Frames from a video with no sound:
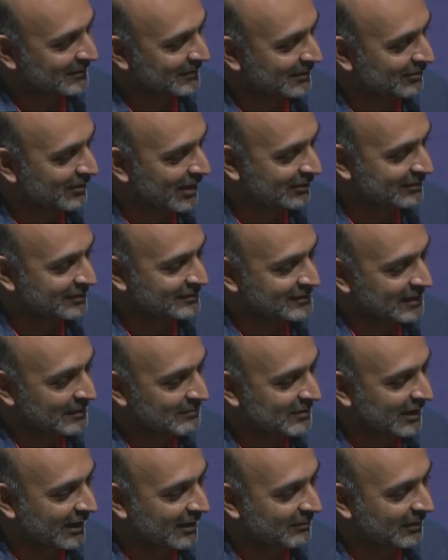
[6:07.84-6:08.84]
around the same
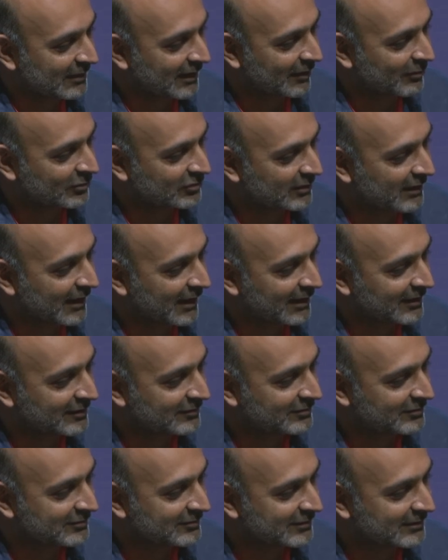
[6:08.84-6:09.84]
time that I was alive.
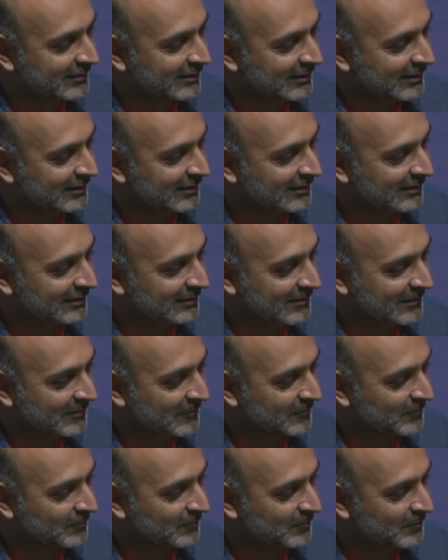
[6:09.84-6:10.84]
Uh,
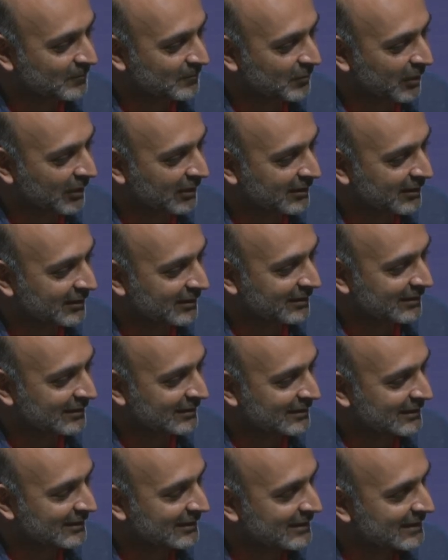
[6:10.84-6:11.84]
but
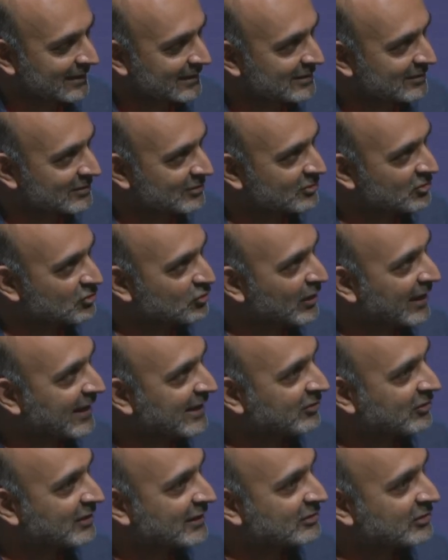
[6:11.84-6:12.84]
it
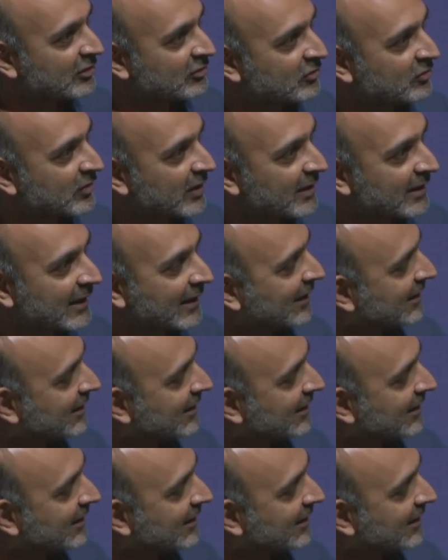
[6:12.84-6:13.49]
strangely just felt like a